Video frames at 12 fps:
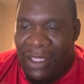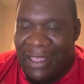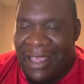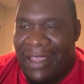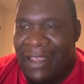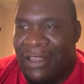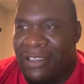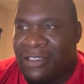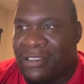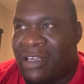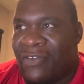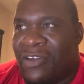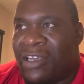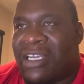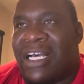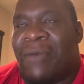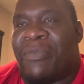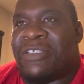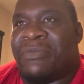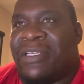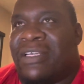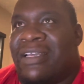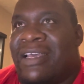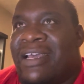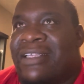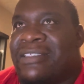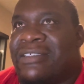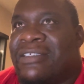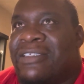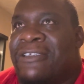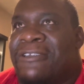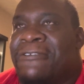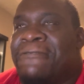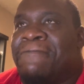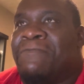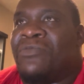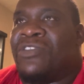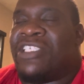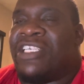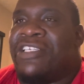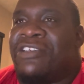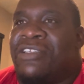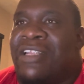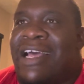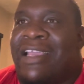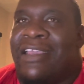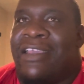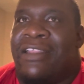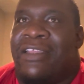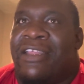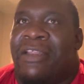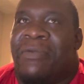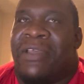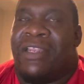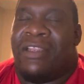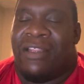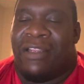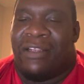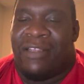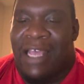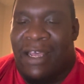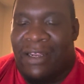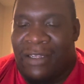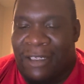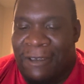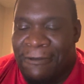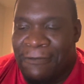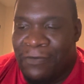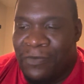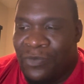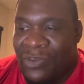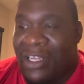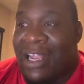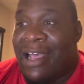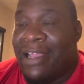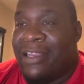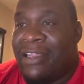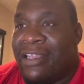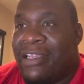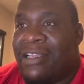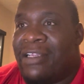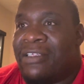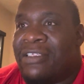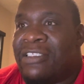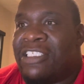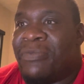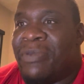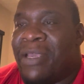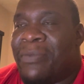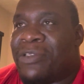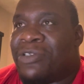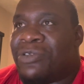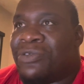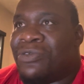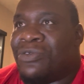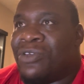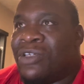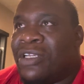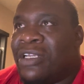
gained a sort of accomplishment as a teacher. Then I end up getting the data that I need to be able to